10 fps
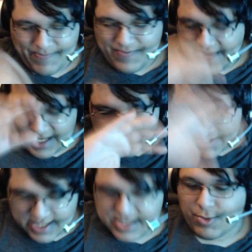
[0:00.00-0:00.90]
That's
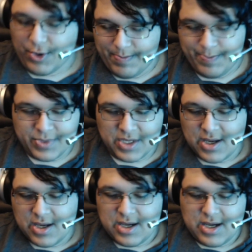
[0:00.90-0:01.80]
besides the point.
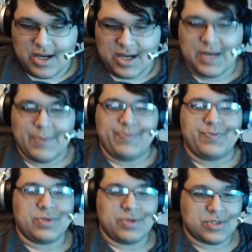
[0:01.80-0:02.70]
Um,
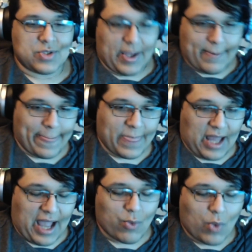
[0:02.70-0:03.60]
so yeah,
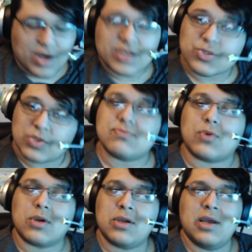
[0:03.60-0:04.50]
I want to stream
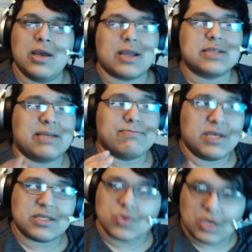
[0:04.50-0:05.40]
more because I
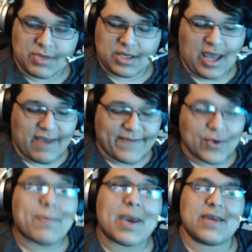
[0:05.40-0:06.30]
miss streaming. I
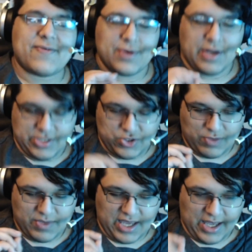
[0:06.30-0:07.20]
feel bad for not
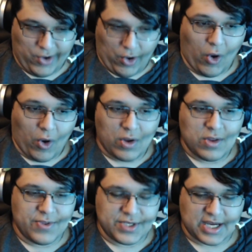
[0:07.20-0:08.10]
streaming at all
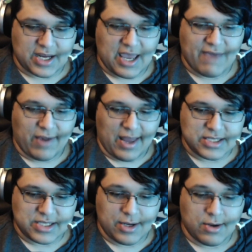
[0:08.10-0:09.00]
the second half of
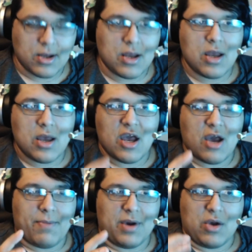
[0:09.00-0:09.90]
last year,
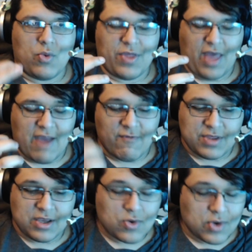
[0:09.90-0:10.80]
but with
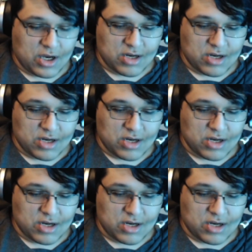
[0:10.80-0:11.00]
everything going on in